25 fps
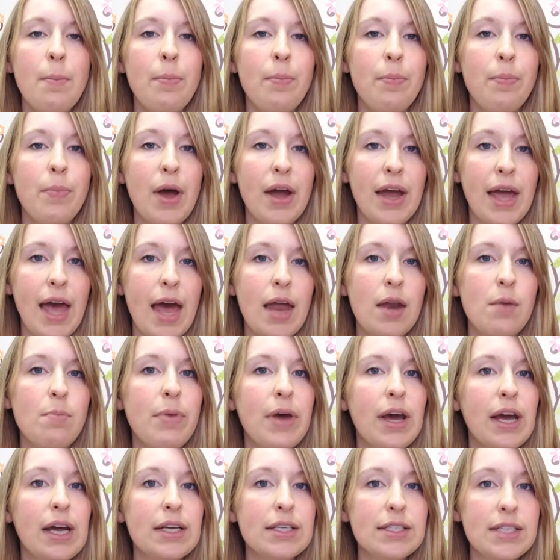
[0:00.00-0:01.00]
Again,
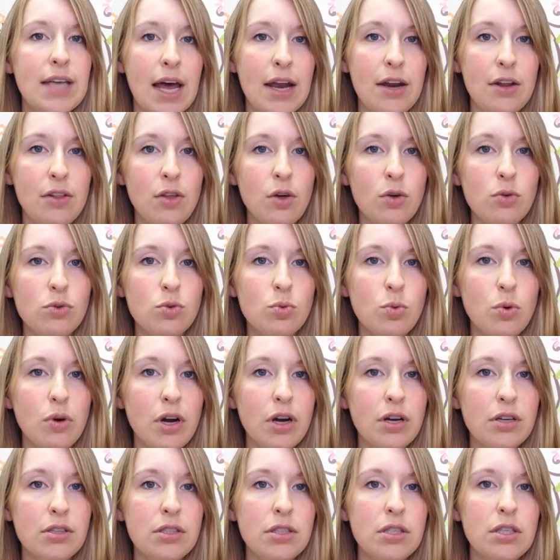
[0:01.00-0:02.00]
pick 10 of those
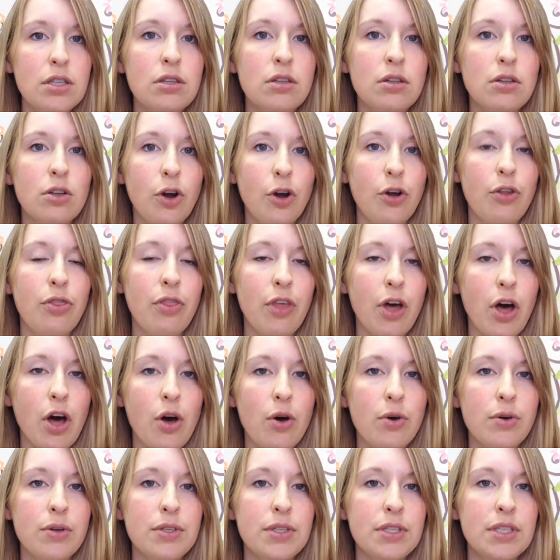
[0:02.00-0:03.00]
words, learn
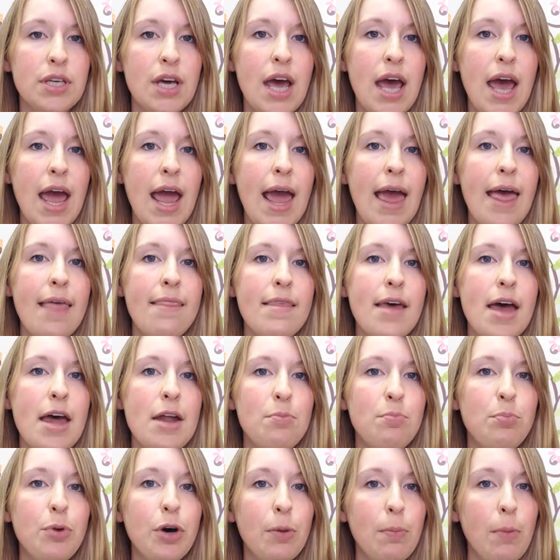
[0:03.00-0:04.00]
those, and then
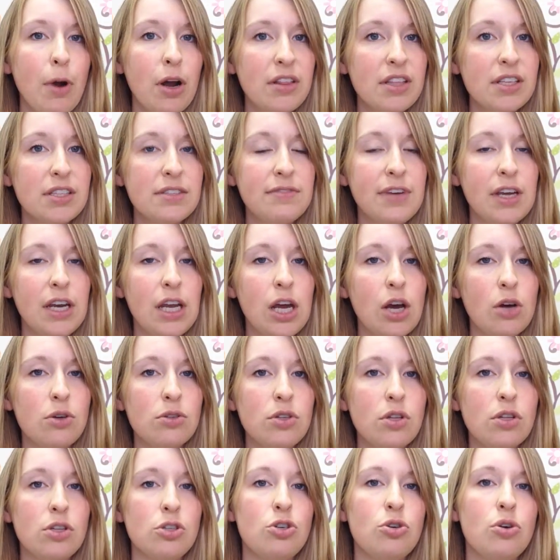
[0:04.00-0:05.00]
bookmark this video so
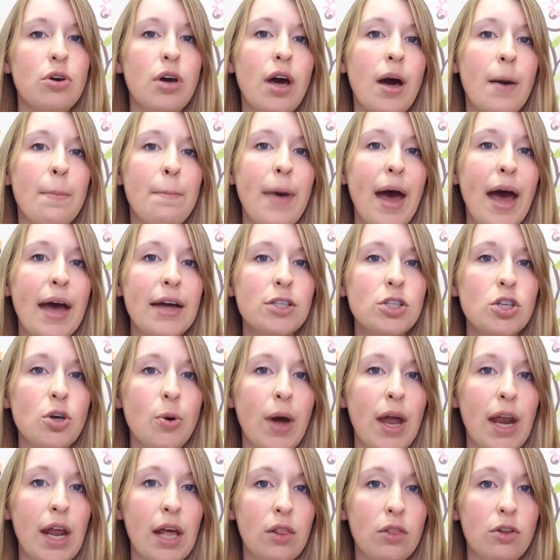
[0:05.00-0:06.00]
that you can come back to
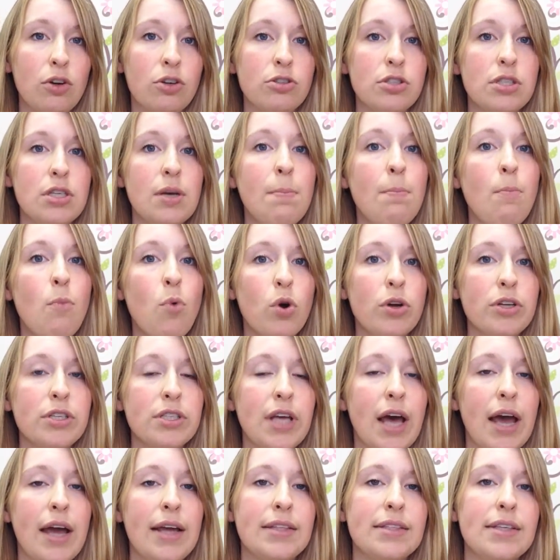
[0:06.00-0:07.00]
it and learn some more
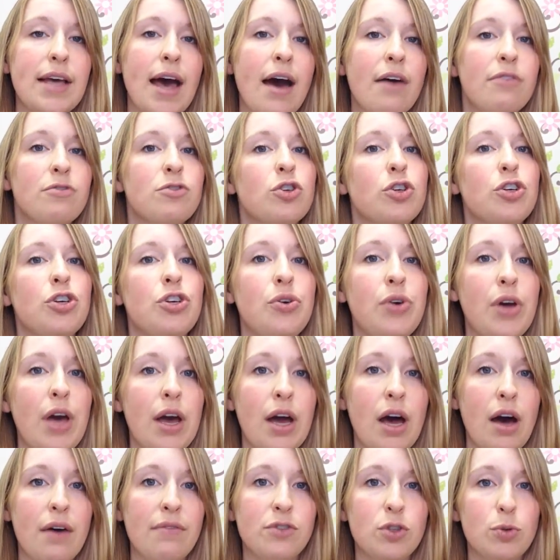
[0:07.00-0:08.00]
signs after you get
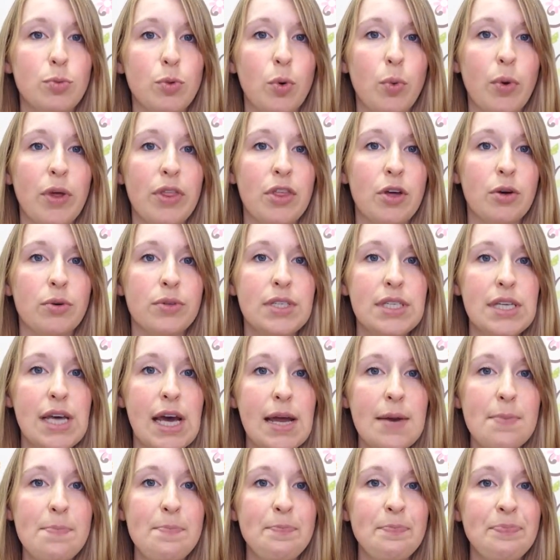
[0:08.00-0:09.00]
comfortable with those
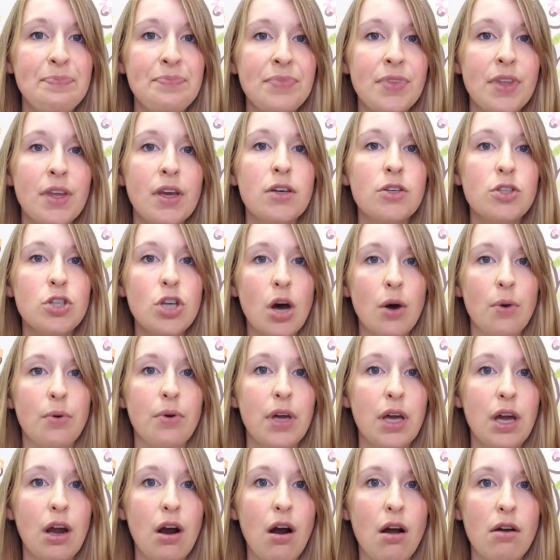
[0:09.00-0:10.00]
10. So
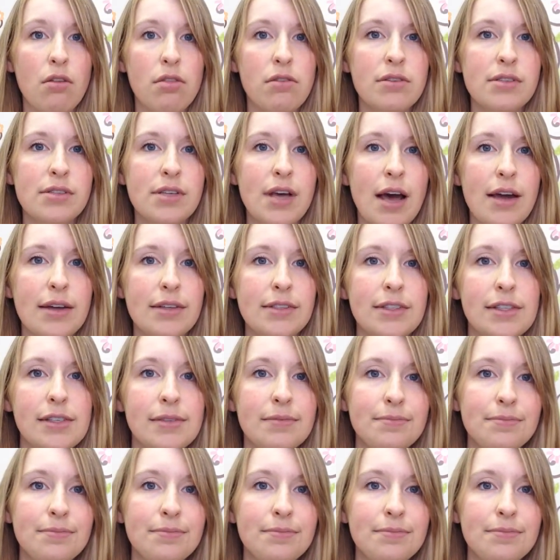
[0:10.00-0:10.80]
here are the signs.